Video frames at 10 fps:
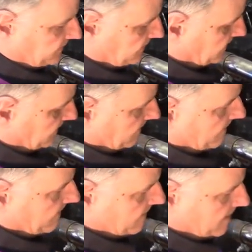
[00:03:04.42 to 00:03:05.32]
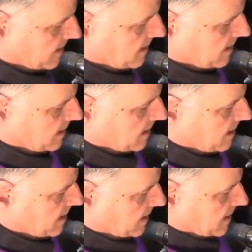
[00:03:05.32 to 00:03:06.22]

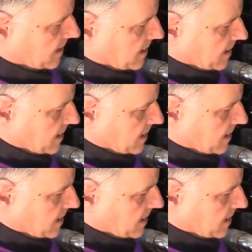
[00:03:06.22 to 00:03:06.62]
No one is speaking in this clip.